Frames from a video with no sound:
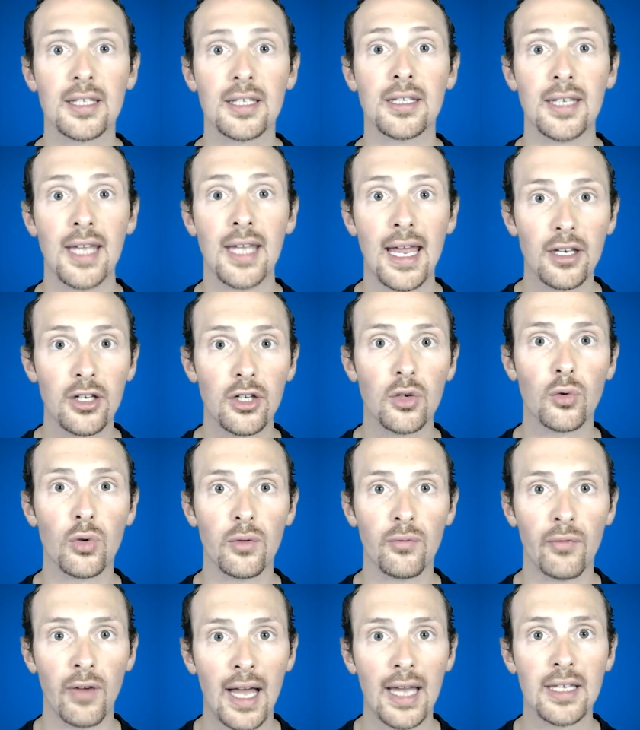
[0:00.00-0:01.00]
and then you
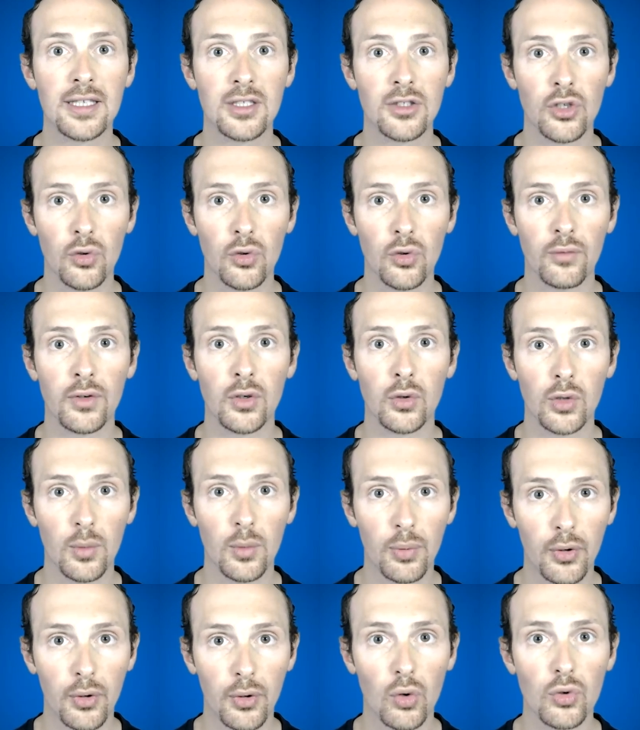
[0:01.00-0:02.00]
review the
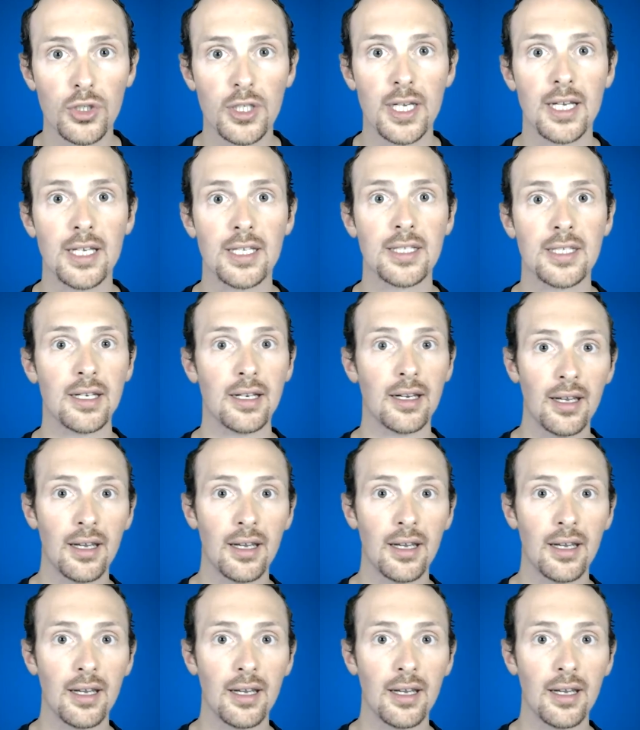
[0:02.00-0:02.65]
process